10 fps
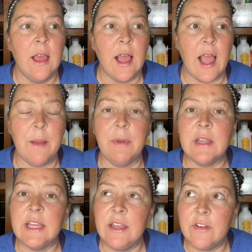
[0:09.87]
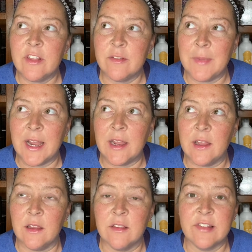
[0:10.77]
I believe it's
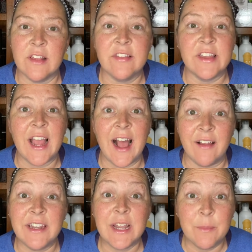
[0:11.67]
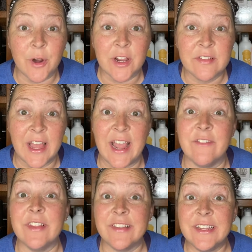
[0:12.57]
my Scentsy Holiday Brooks. I
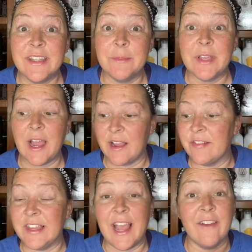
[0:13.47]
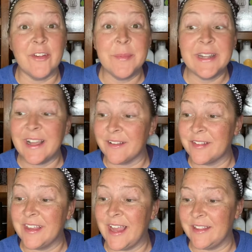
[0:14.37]
haven't seen them yet. I see everybody
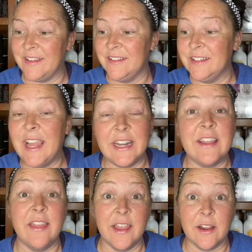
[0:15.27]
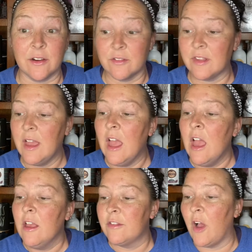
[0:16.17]
else getting theirs.
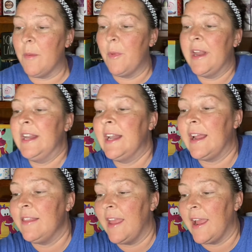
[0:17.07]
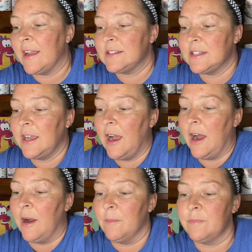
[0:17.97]
So I'm waiting on that.
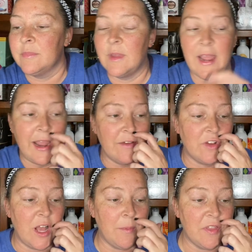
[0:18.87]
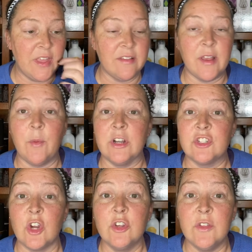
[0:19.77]
I have a couple of things I want to
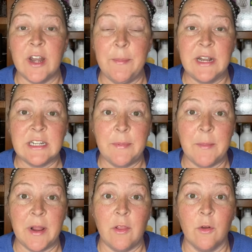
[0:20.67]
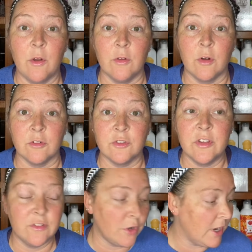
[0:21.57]
show you that I picked up at my local grocery
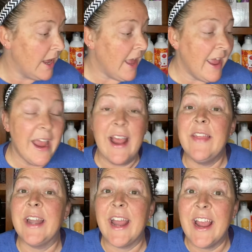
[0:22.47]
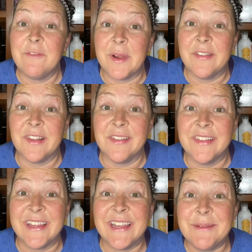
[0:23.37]
store. And then I have my
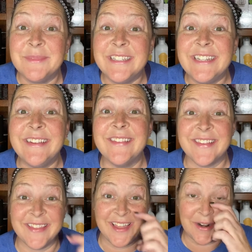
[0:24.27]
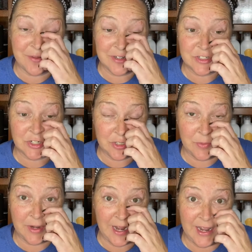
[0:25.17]
Scentsy empties that I wanted to show you
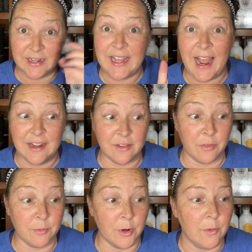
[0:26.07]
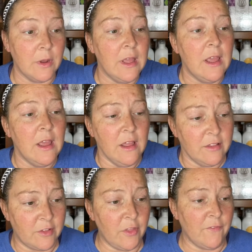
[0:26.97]
what I had gotten through.
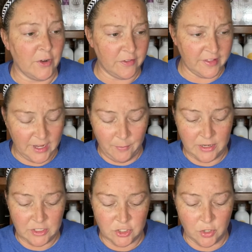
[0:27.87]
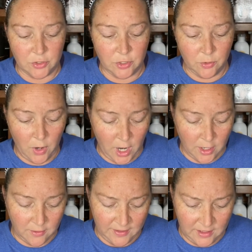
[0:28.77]
So the first thing I wanted to show you
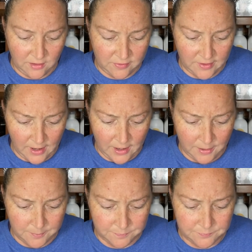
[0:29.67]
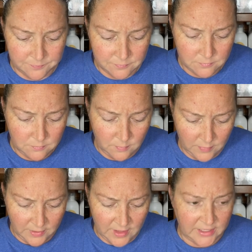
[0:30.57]
are these...
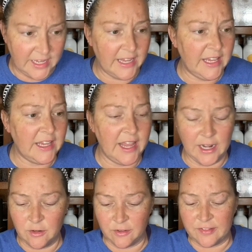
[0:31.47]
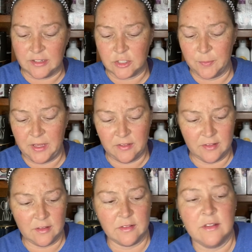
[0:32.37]
the Yankee Candle
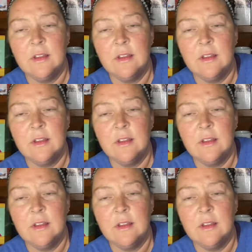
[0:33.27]
centerpieces.